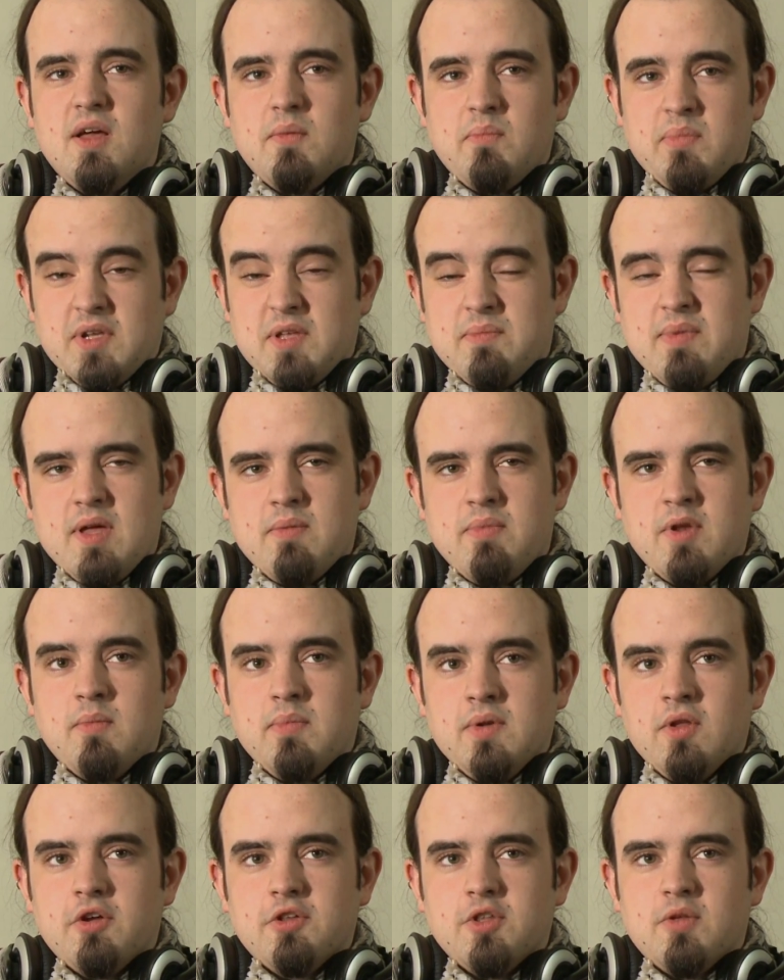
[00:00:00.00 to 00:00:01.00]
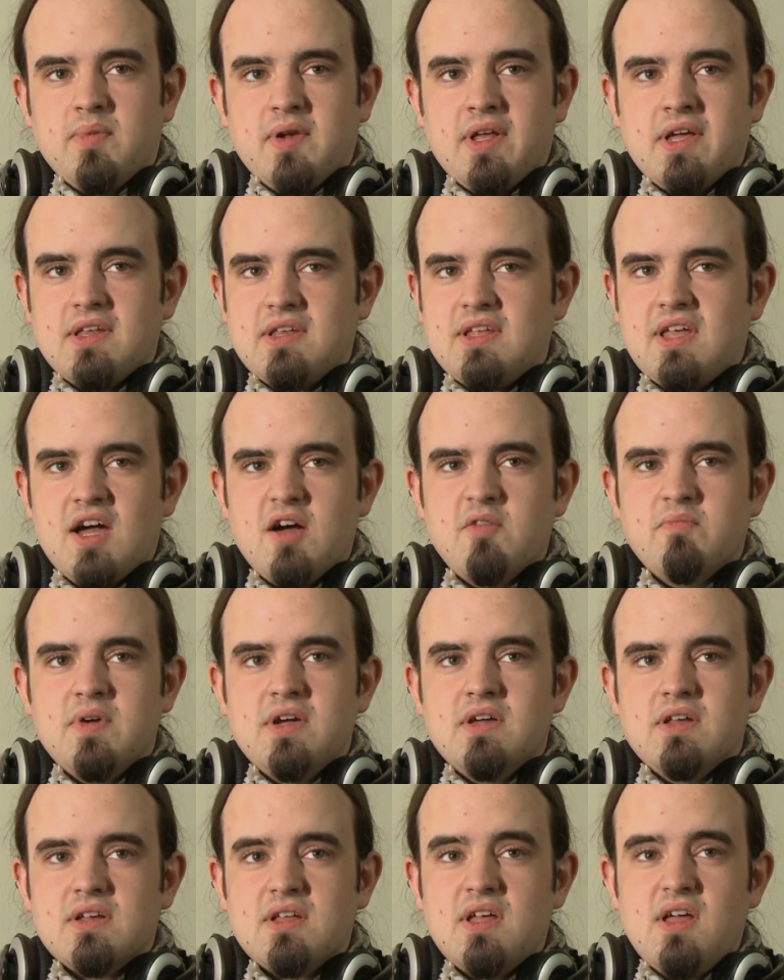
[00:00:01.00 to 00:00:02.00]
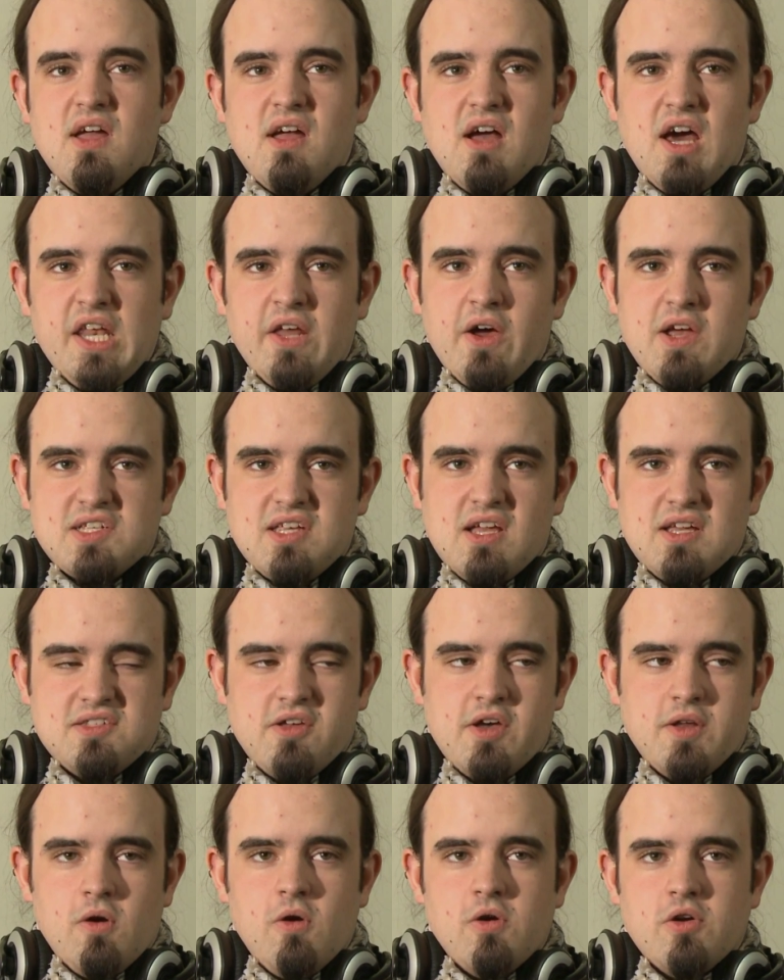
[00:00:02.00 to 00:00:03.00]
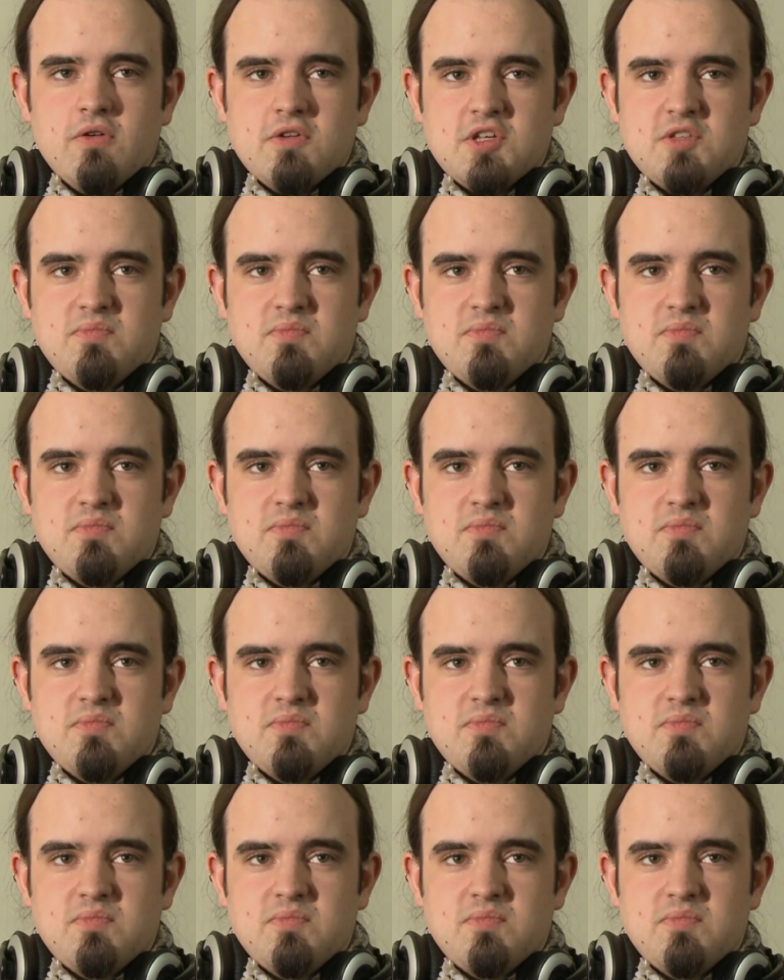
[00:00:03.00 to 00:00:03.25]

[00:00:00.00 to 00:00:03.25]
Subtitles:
A bit of blood on the plate, can't beat it. A nice side order of